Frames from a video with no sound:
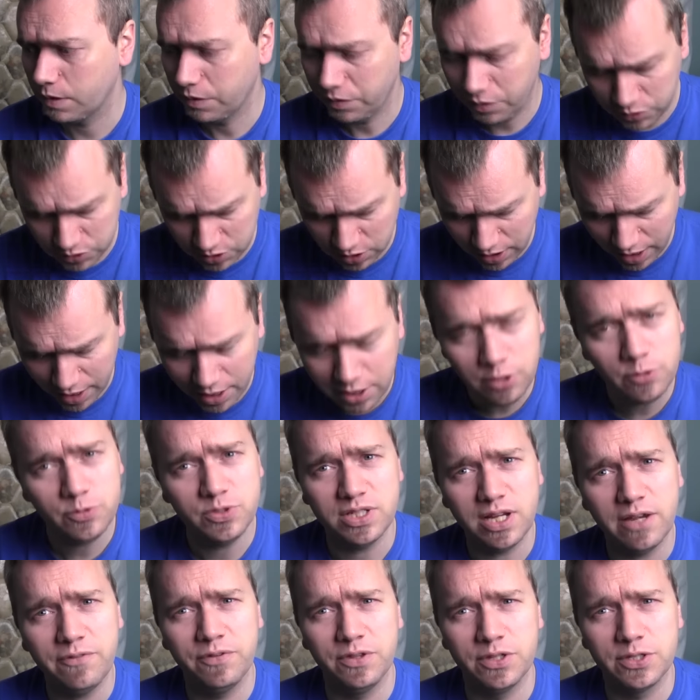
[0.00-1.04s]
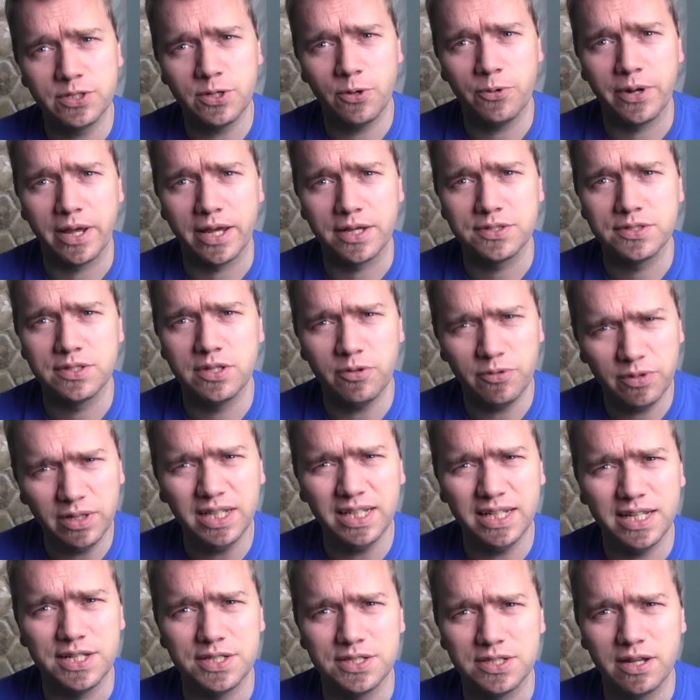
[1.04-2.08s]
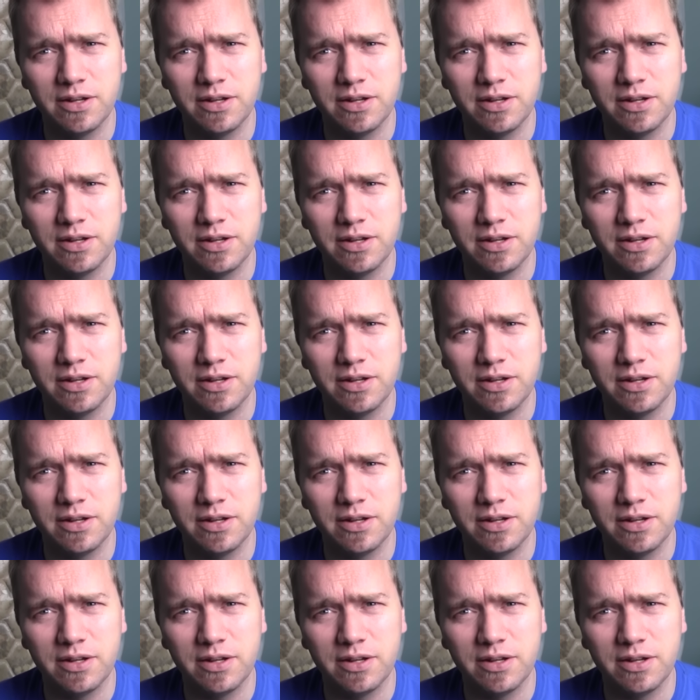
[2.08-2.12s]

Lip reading: there's a lot of new stuff in this codex. There really is.